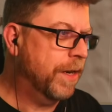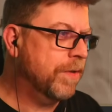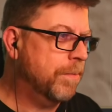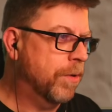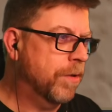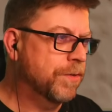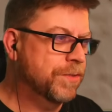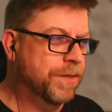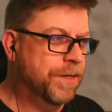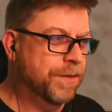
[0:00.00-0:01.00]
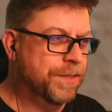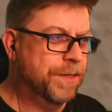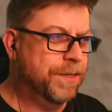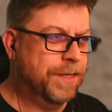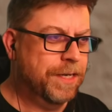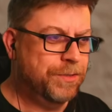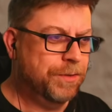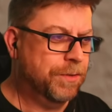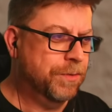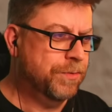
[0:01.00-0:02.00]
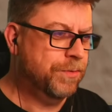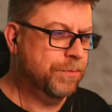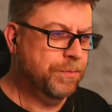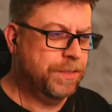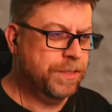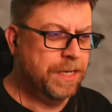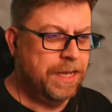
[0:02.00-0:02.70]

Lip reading: I've got markers on here that tell you that as you close through this.